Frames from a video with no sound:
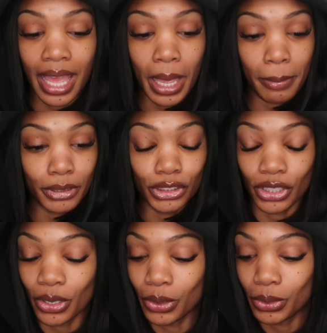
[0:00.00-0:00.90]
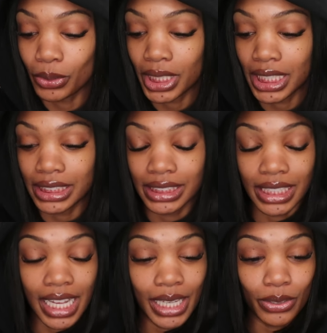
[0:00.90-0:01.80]
episode is
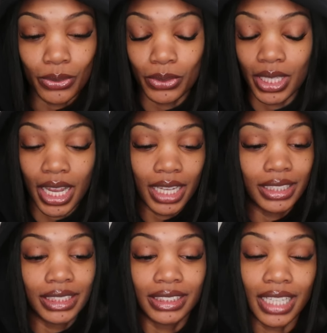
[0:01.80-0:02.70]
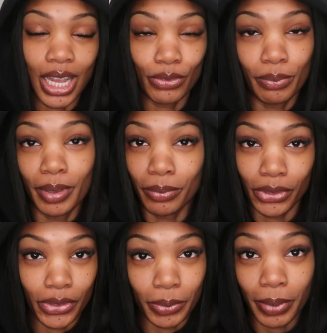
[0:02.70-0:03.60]
titled God Does Not Remember
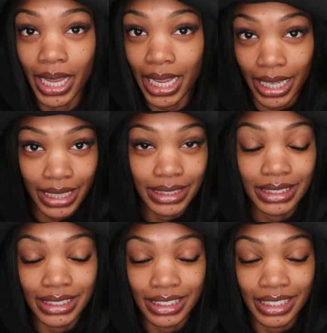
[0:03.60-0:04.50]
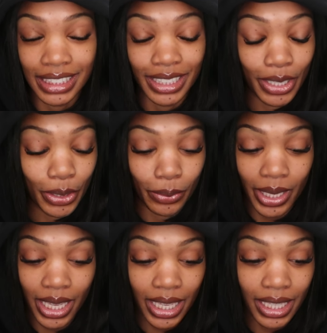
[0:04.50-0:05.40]
Your Past.
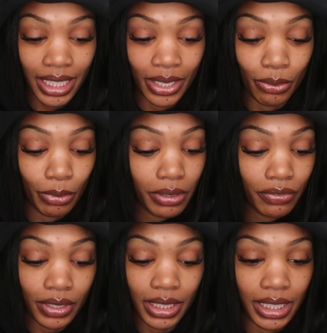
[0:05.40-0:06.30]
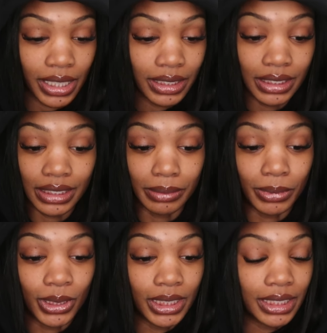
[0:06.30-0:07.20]
Okay, we finna get into
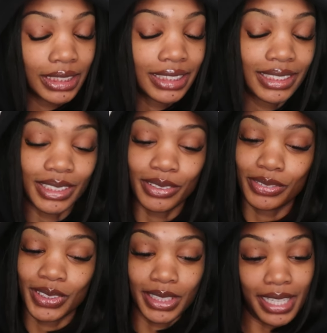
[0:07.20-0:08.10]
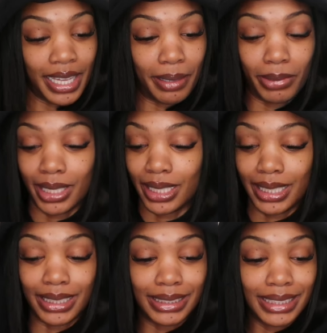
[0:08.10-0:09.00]
some good stuff today
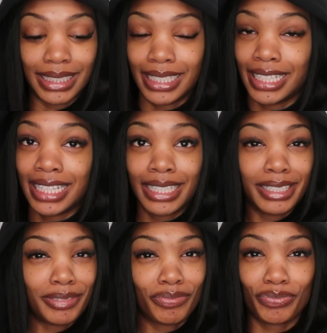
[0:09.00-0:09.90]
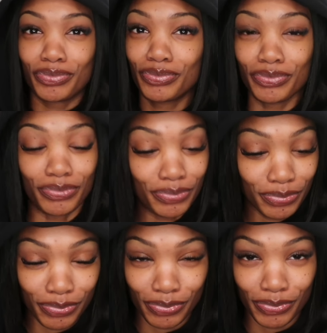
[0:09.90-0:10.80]
because mm,
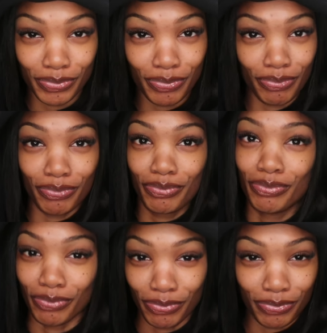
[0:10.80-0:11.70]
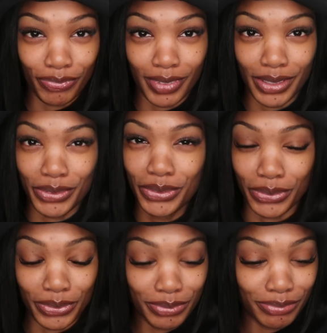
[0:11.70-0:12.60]
mm,
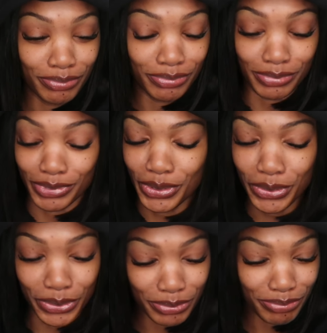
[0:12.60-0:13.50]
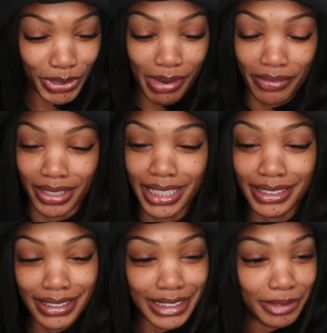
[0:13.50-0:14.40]
ooh, ooh, the
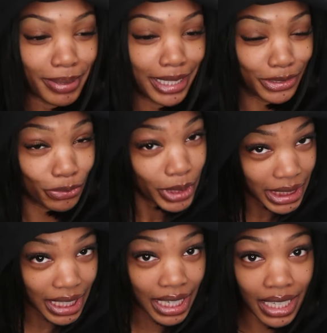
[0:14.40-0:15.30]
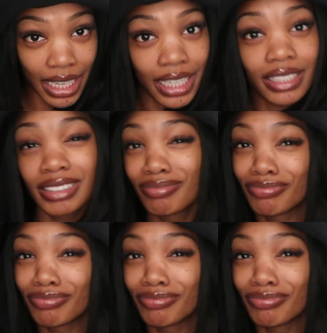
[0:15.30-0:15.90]
revelations this past week that I got